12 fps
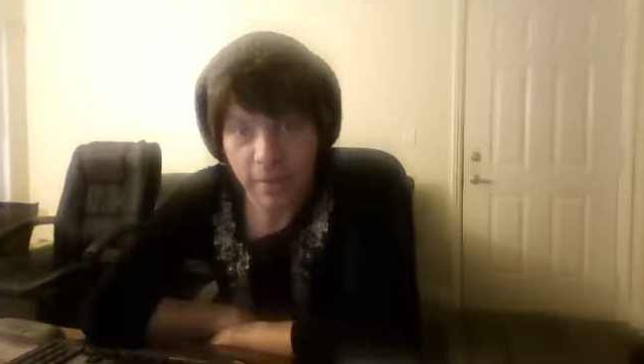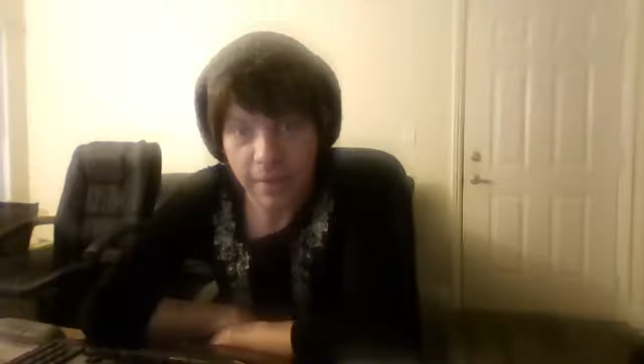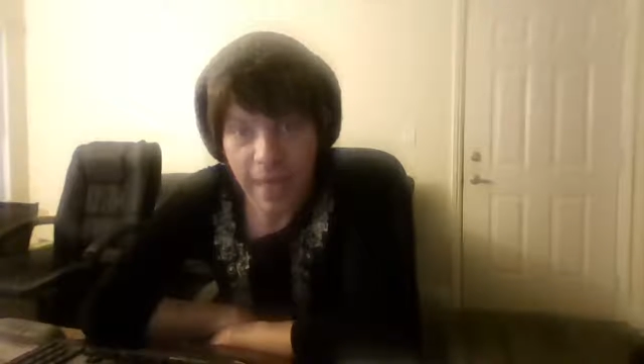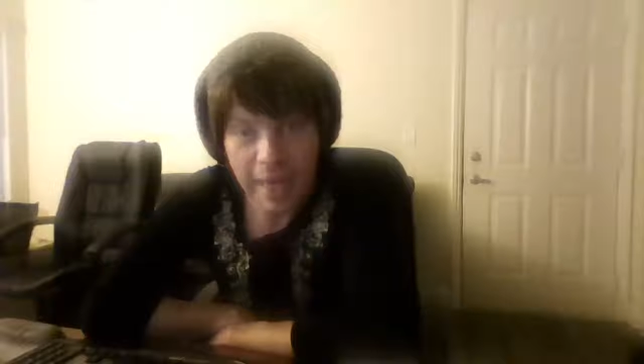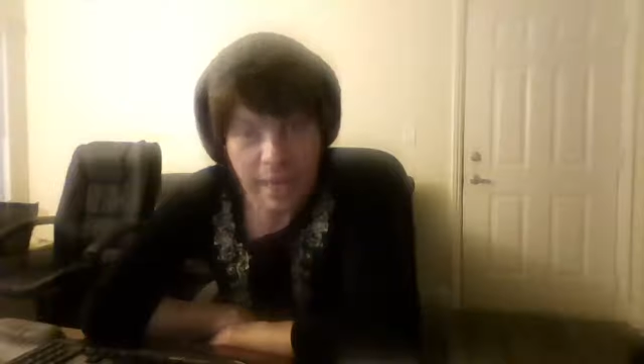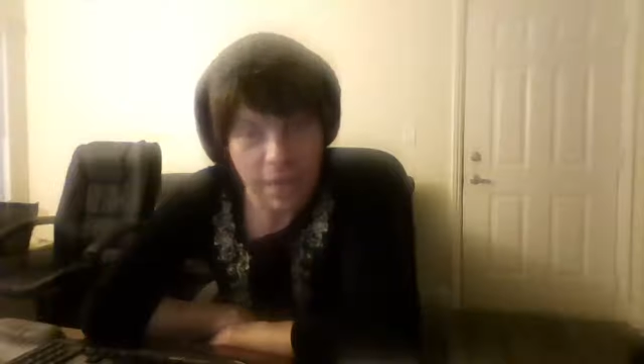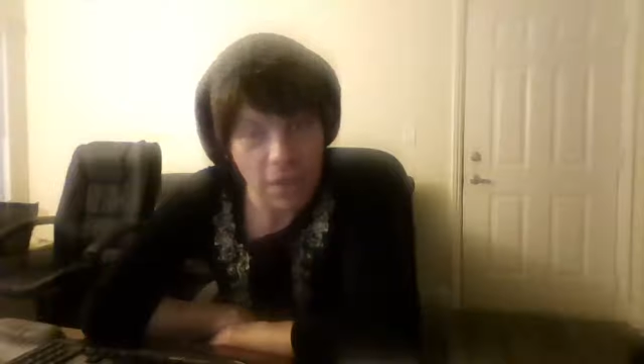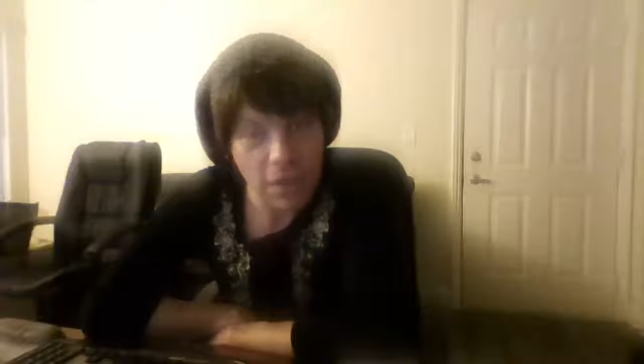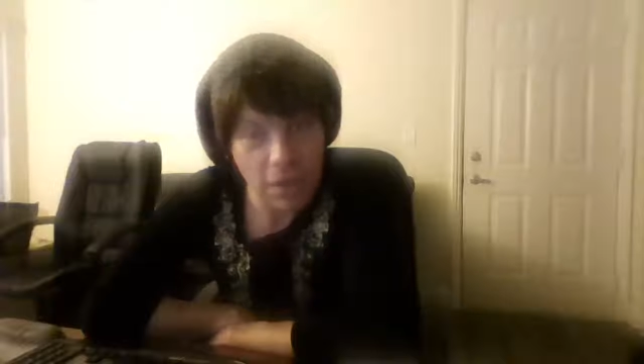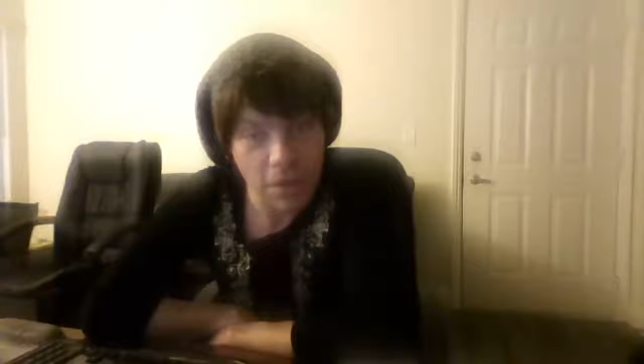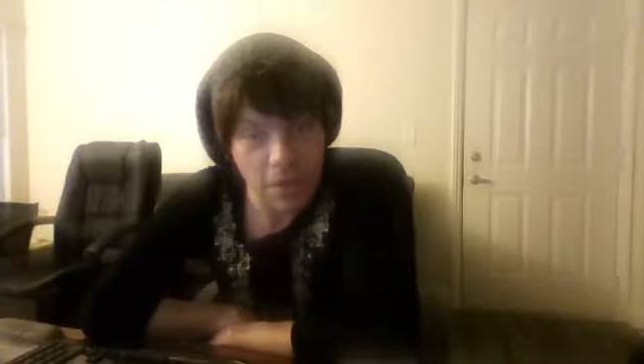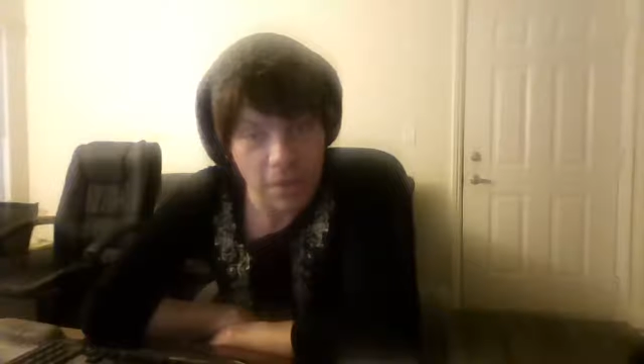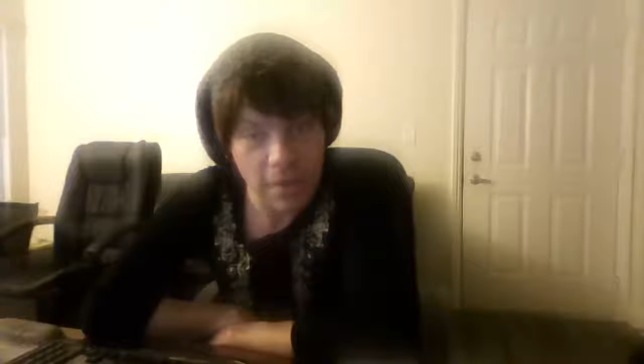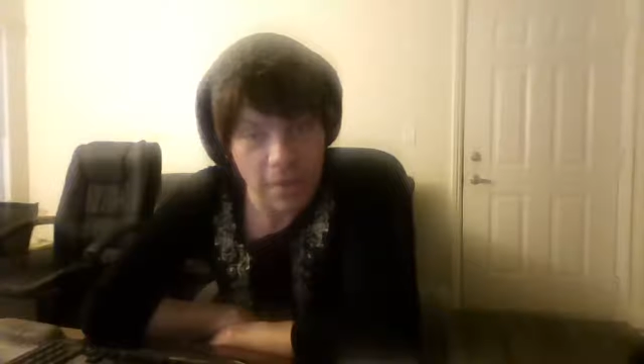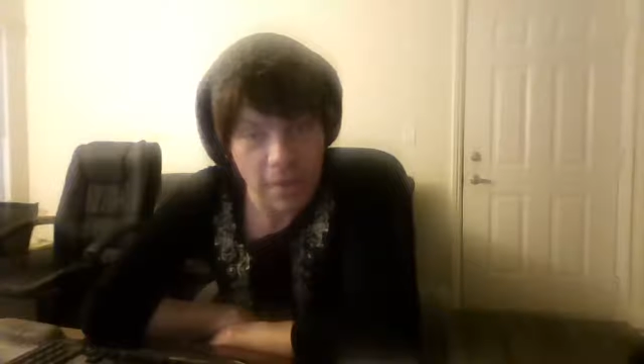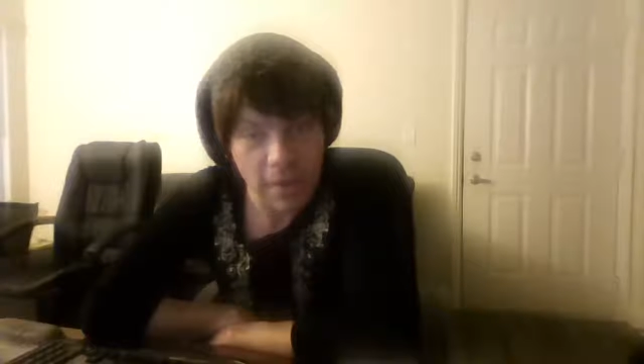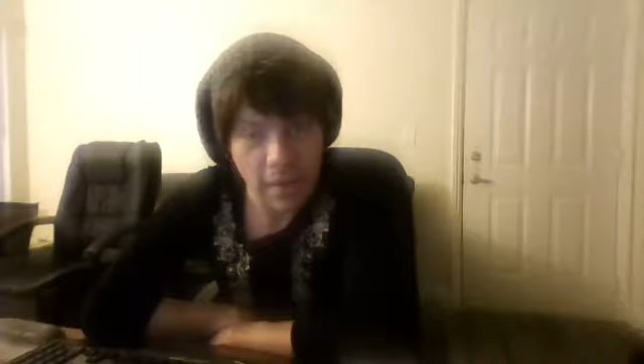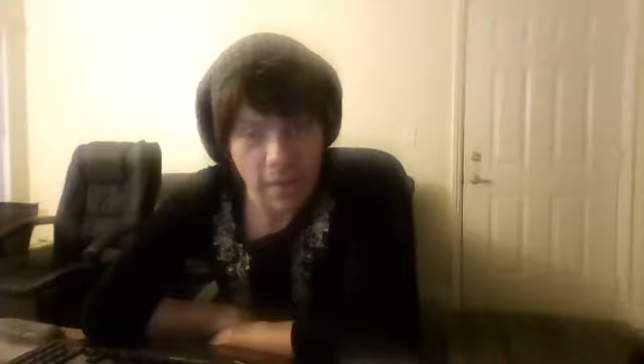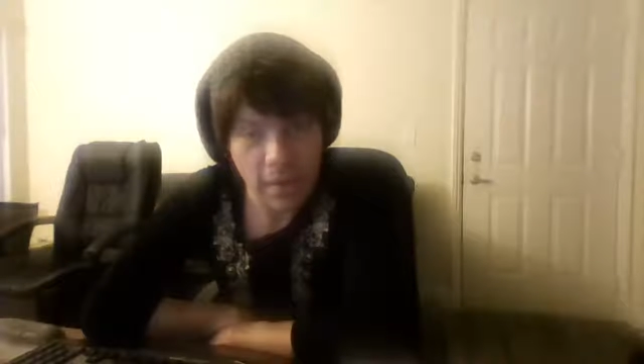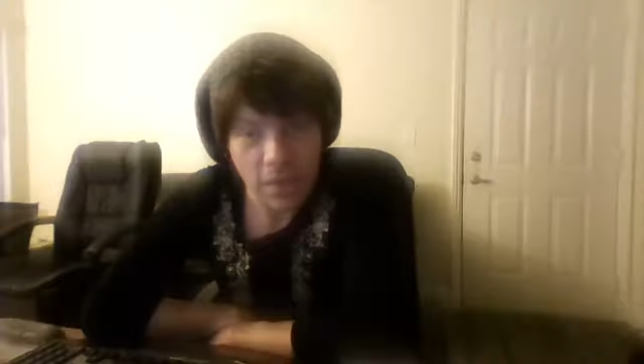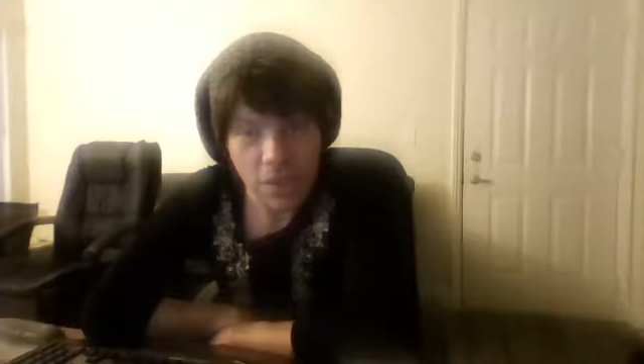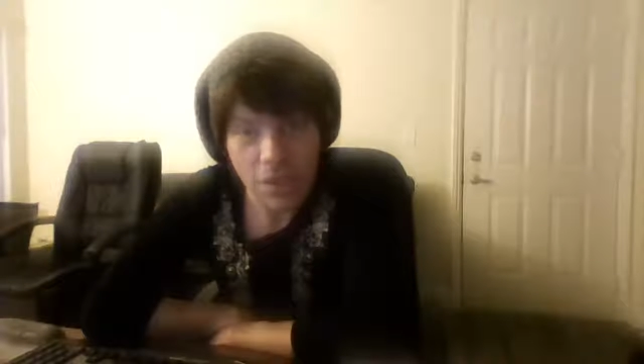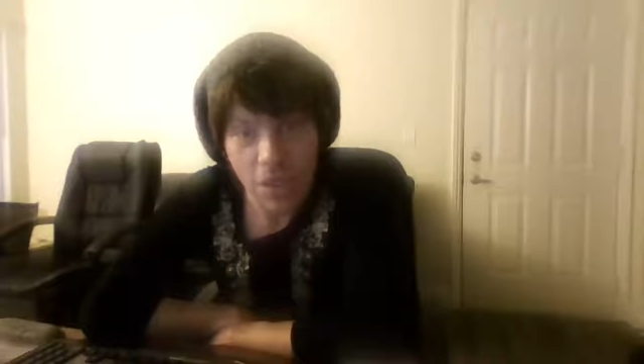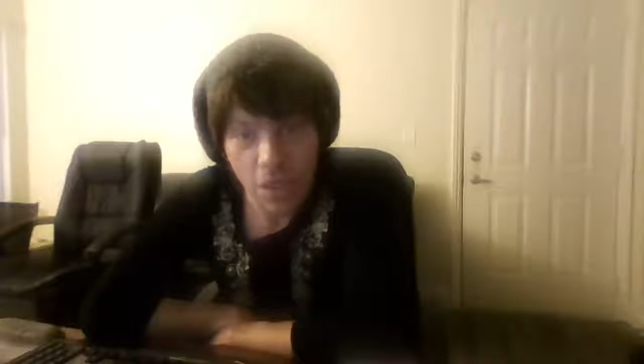That includes
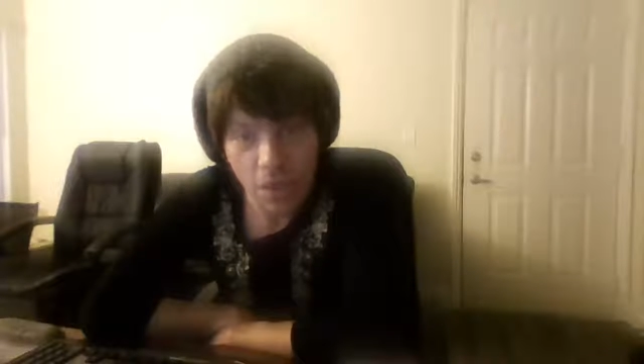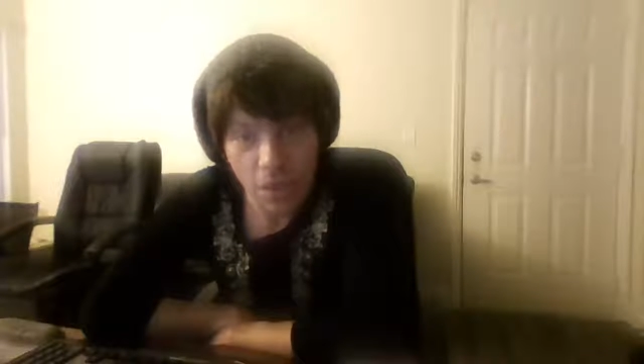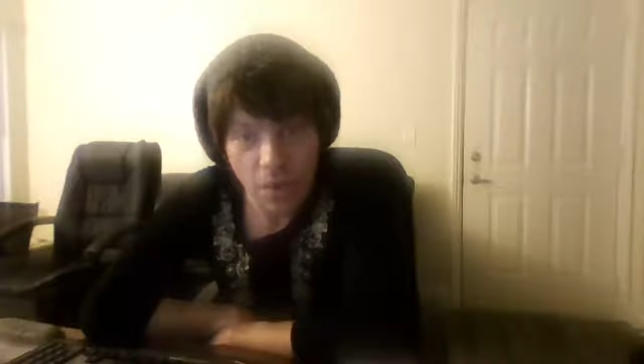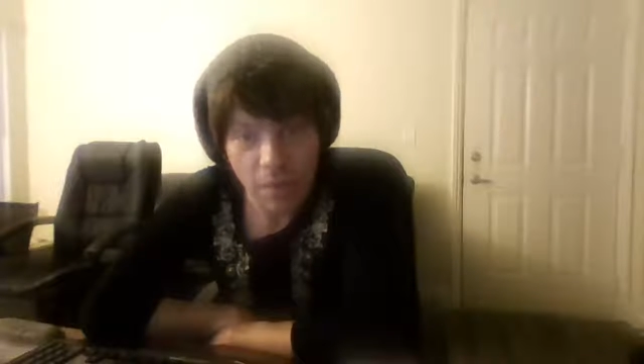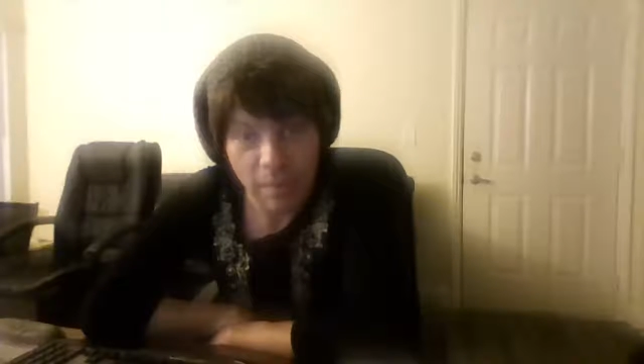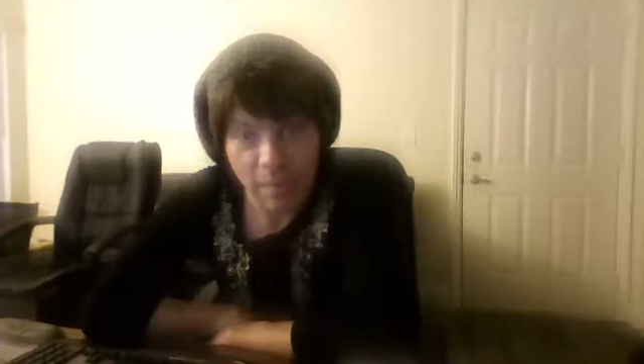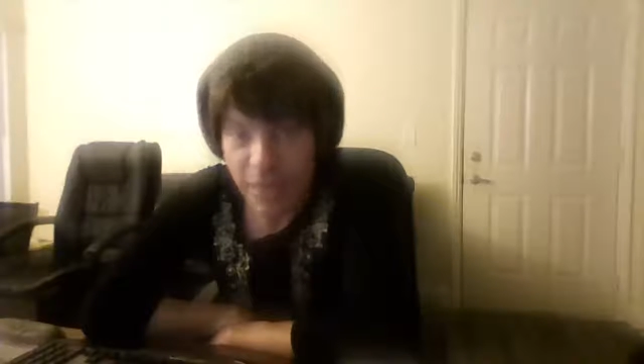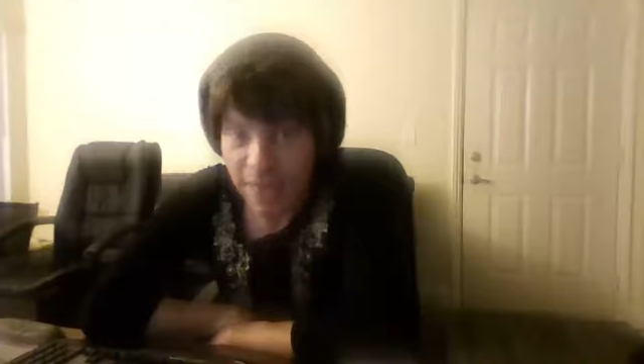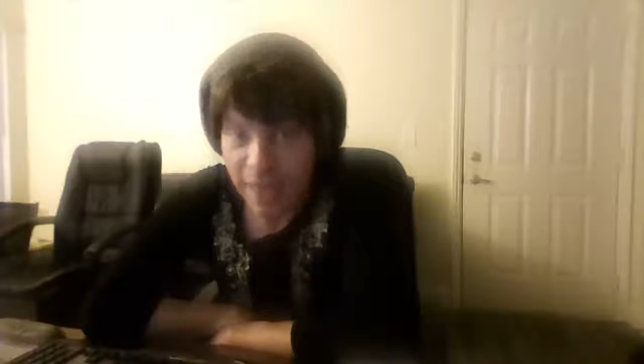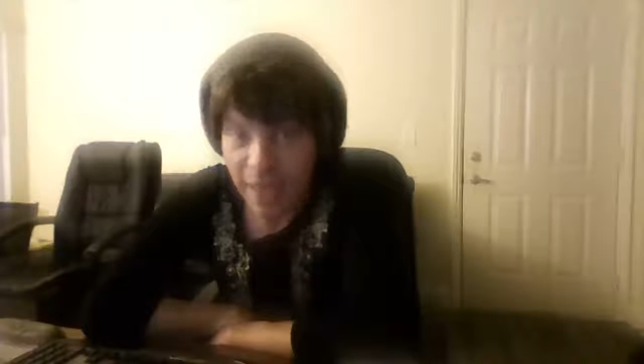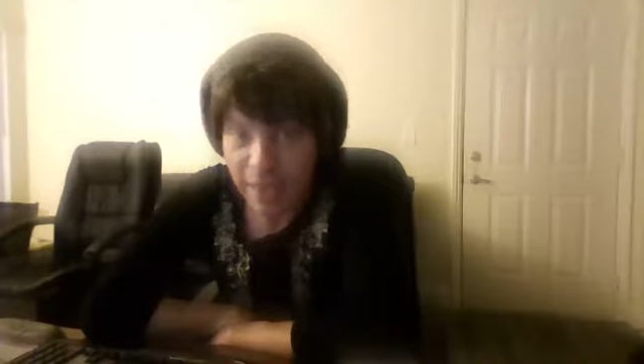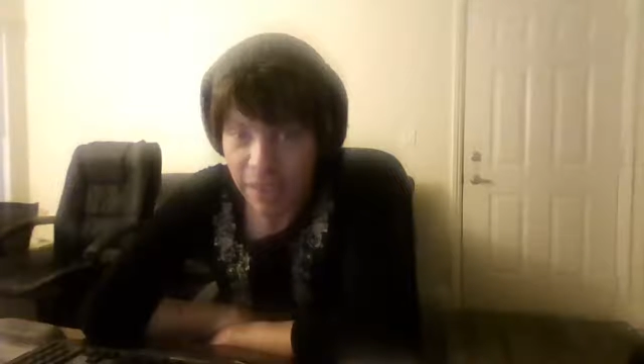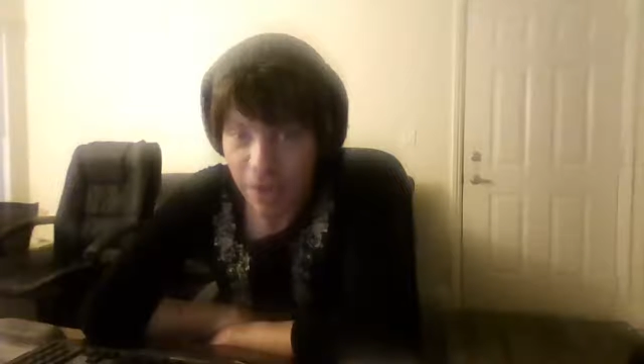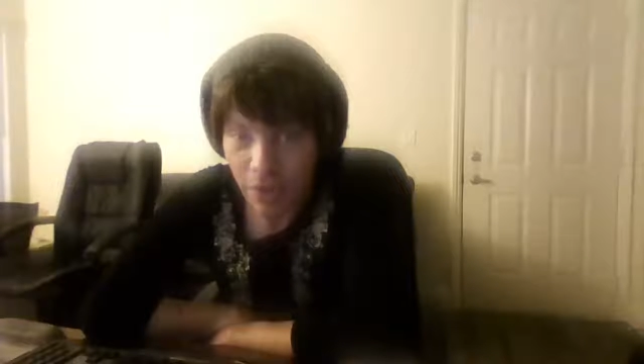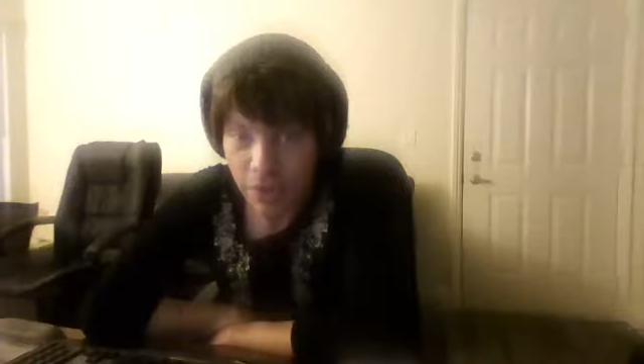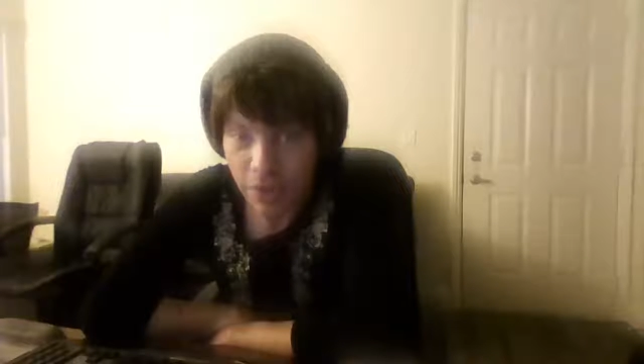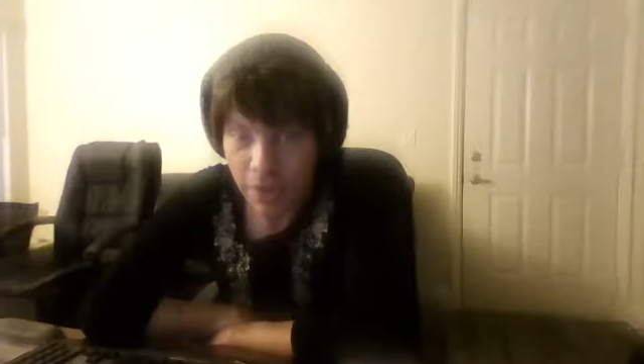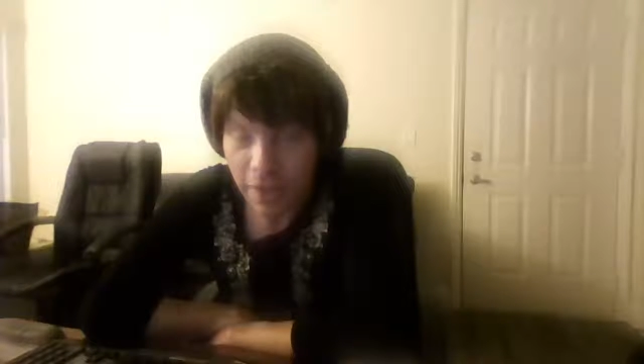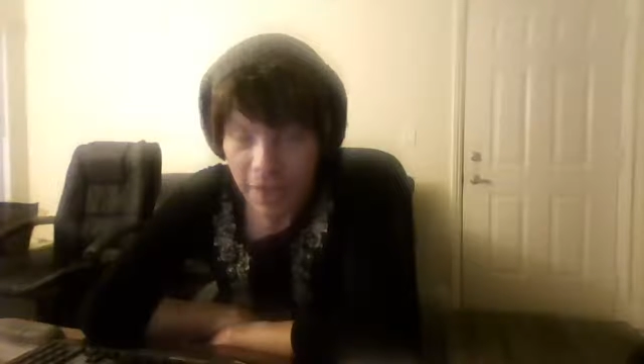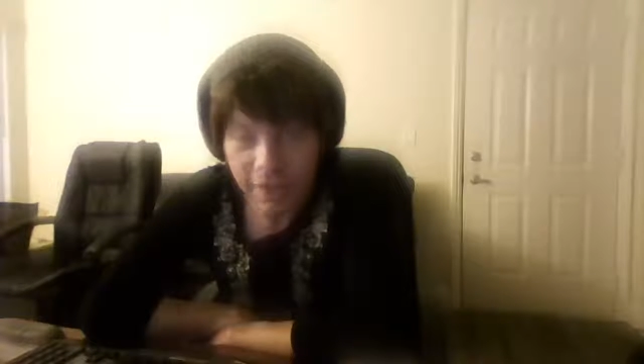you, Miss Ann Coulter.